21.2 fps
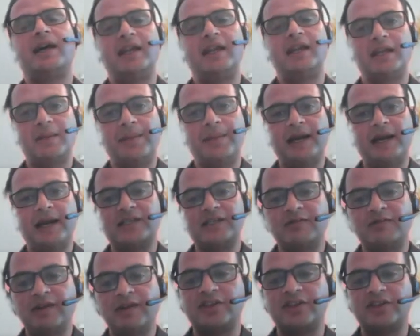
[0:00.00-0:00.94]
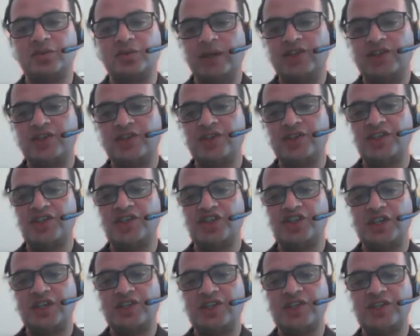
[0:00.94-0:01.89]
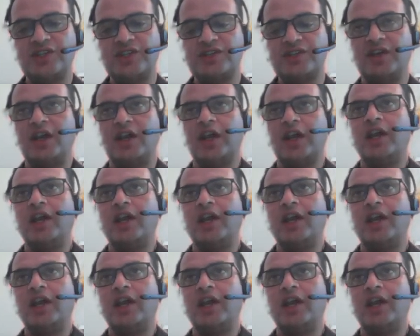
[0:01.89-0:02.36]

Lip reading: and capacity fluctuations and changes,